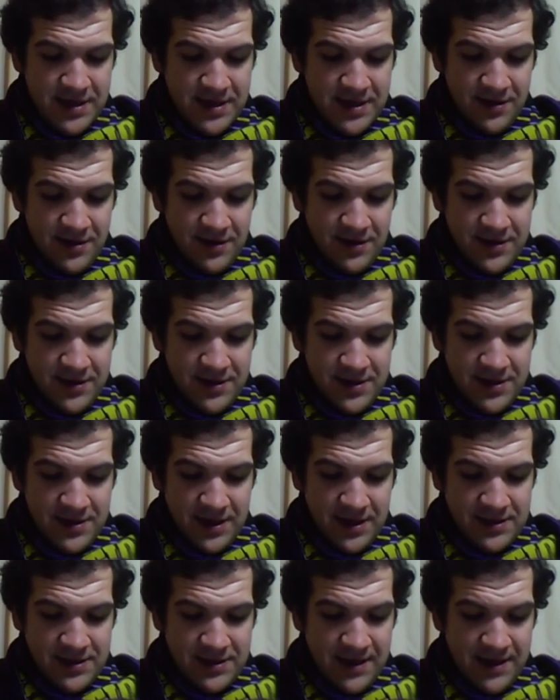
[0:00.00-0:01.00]
All this
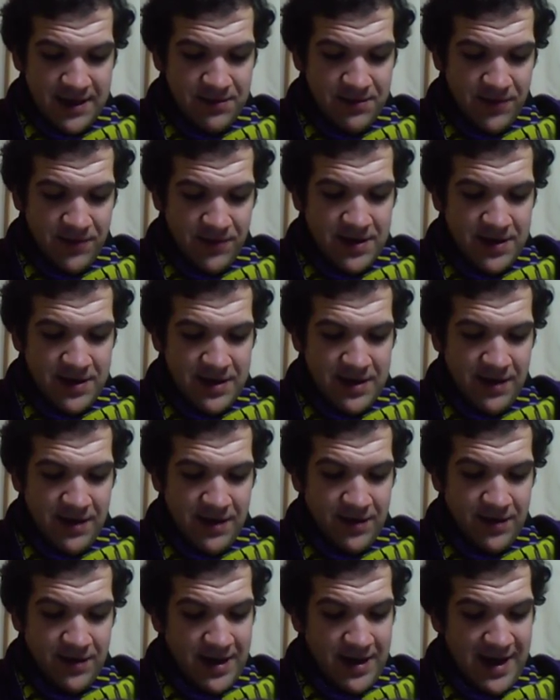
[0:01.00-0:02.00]
takes time to write down.
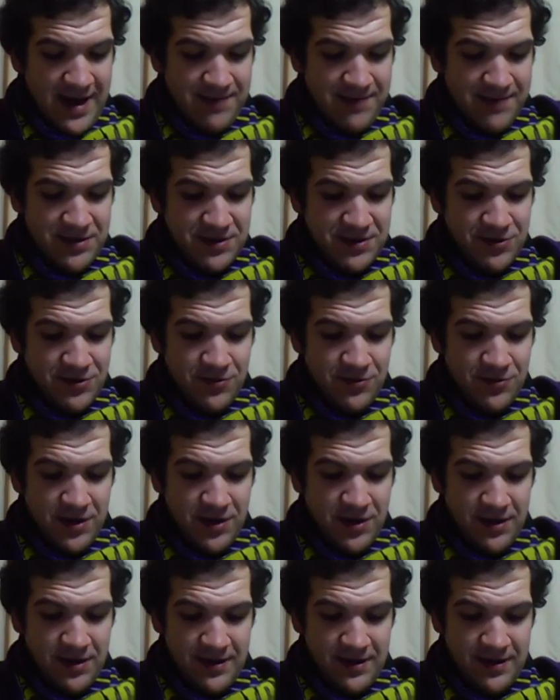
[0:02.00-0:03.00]
It happened so
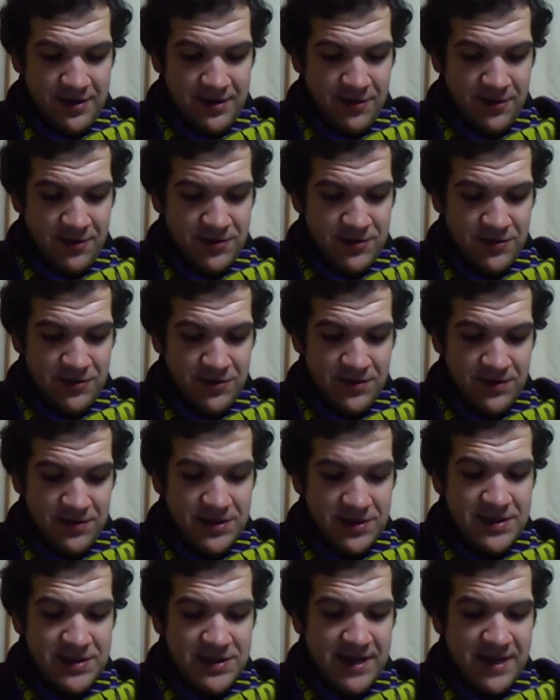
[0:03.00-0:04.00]
quickly that there was only
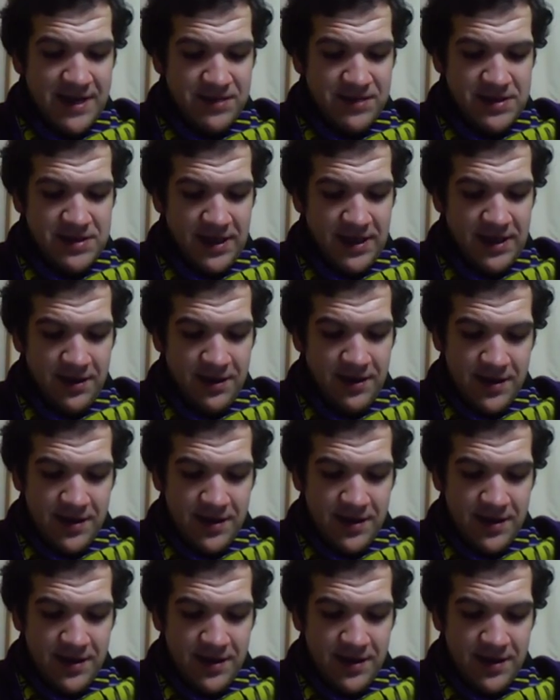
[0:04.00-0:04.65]
just time to see it.